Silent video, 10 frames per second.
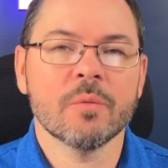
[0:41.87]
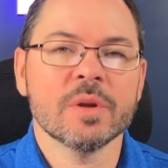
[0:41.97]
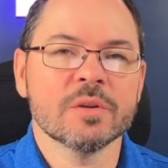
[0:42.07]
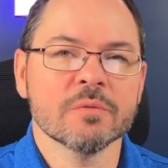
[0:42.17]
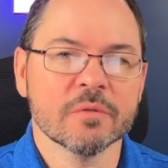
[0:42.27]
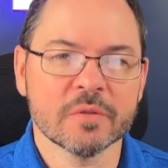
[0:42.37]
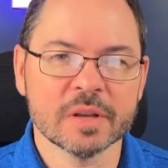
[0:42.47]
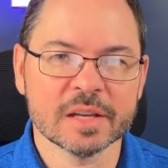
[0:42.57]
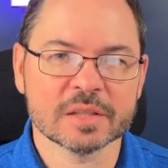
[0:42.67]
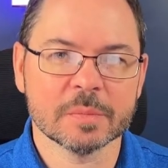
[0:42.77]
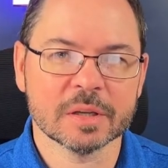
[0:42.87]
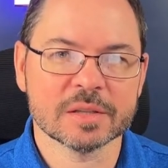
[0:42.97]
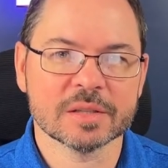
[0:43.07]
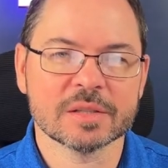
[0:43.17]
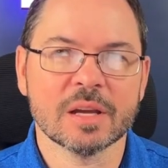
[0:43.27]
we do a free estimate,
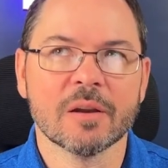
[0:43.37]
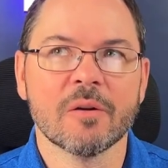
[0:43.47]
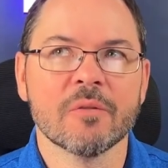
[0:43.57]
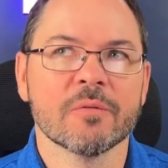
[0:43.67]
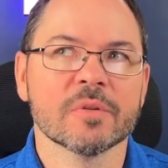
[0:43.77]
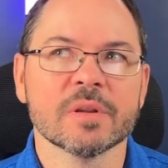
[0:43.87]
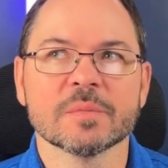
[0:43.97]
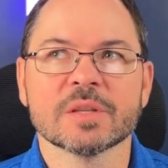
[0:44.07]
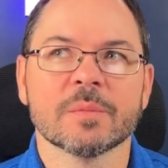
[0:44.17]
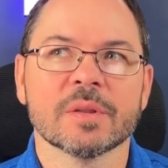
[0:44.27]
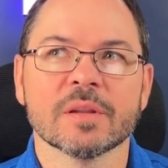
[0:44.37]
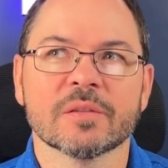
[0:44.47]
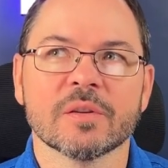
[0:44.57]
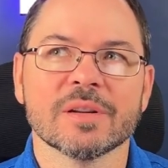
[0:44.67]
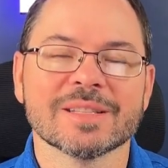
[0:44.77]
because it's not offering them something
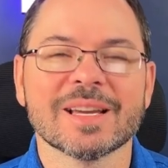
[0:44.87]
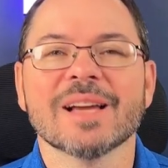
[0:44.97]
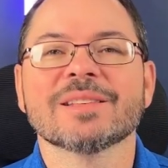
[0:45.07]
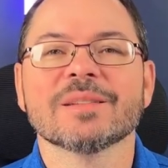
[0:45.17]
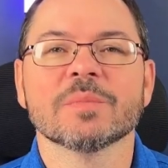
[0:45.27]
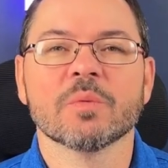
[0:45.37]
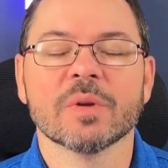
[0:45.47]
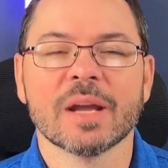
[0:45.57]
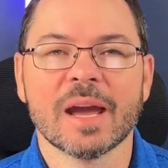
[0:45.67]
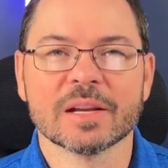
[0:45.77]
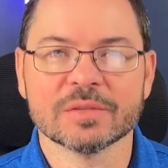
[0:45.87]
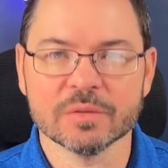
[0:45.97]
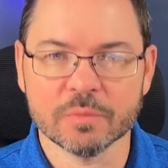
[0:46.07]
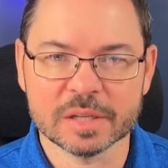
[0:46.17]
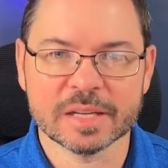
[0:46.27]
that's going to entice them to want to
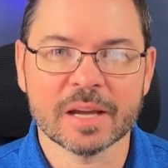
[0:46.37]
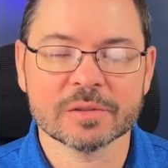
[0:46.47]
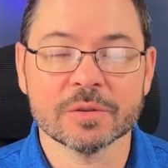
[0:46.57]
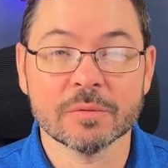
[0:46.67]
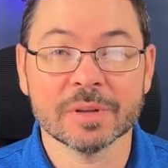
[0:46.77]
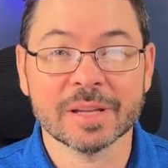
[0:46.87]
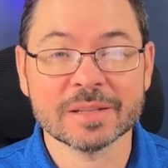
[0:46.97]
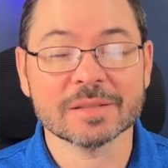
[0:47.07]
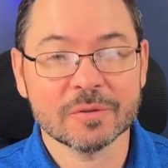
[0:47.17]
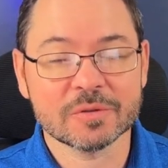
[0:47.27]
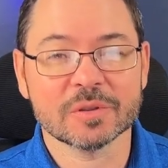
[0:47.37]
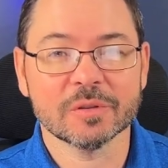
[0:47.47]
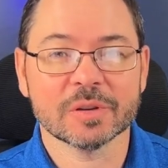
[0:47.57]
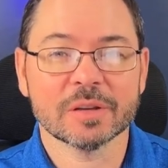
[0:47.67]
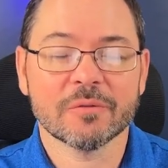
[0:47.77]
actually reach out to you unless they're just
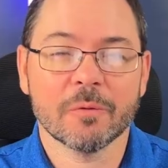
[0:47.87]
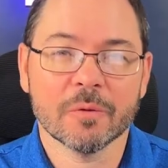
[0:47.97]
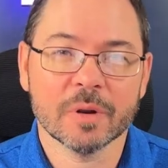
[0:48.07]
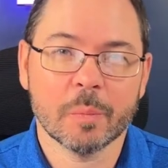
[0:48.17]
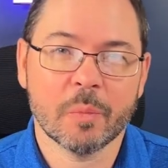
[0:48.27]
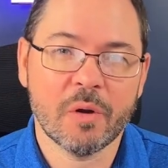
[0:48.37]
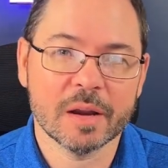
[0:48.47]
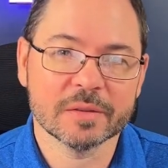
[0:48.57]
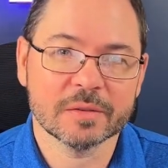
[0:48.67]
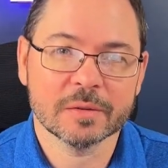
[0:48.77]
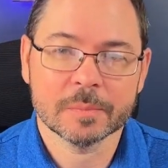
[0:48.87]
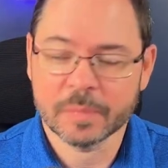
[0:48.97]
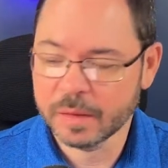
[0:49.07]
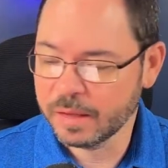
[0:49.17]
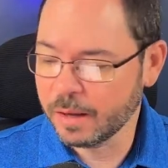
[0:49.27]
looking for a price.
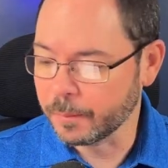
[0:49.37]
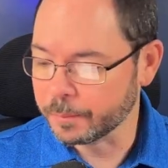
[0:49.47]
Now,